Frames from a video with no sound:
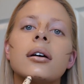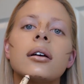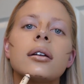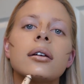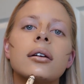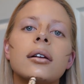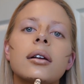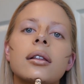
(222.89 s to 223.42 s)

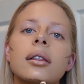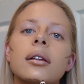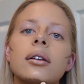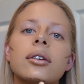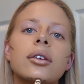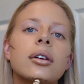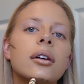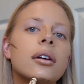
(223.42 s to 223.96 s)
Underneath the
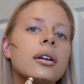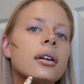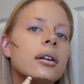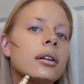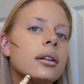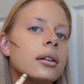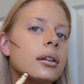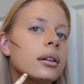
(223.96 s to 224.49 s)

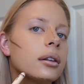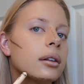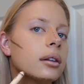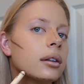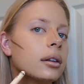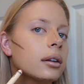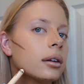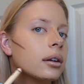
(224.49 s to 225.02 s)
chin,
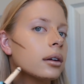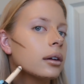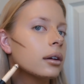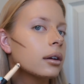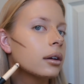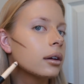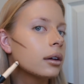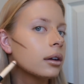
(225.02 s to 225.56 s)

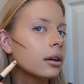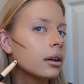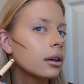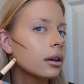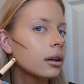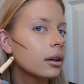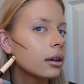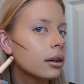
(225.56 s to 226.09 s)

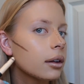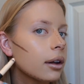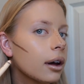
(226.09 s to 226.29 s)
and